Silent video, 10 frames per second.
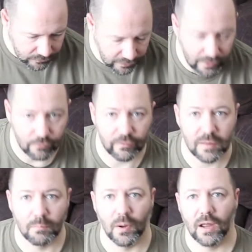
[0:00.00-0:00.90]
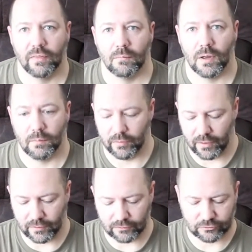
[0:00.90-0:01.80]
take off any burr that might be
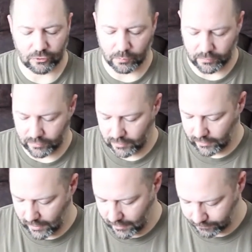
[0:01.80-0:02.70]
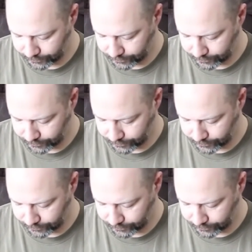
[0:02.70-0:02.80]
there that's stopping the